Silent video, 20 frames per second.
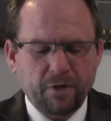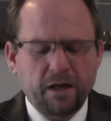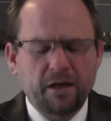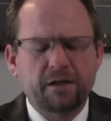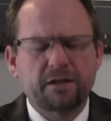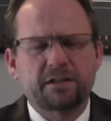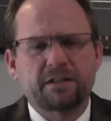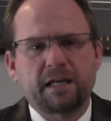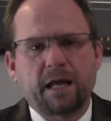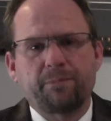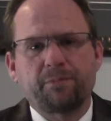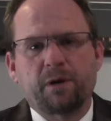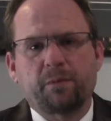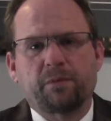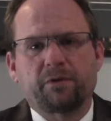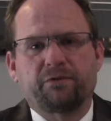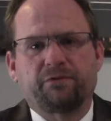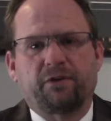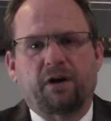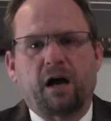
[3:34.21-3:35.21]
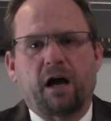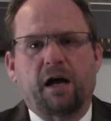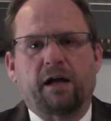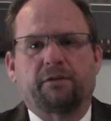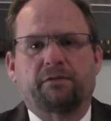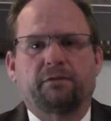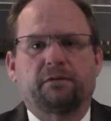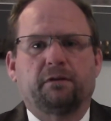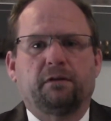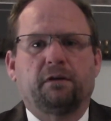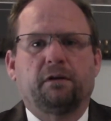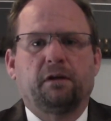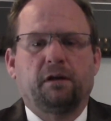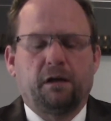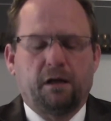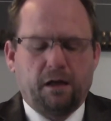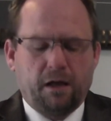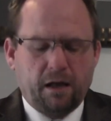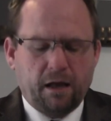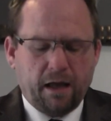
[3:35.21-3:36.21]
Step number 5.
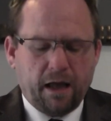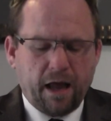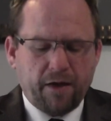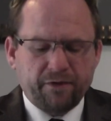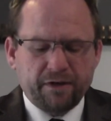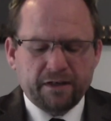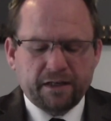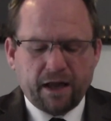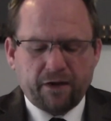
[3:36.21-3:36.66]
Having